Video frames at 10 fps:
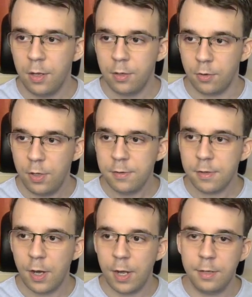So this
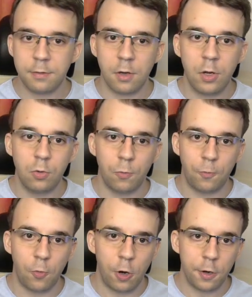guy is going to
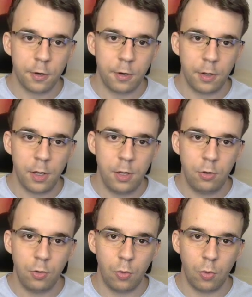fork
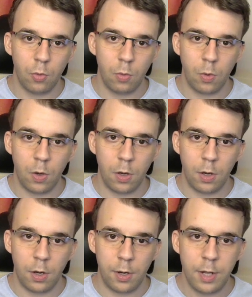into
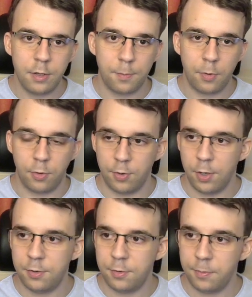another
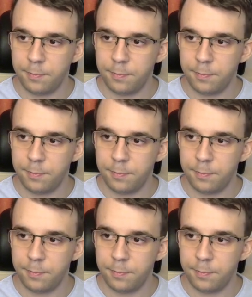process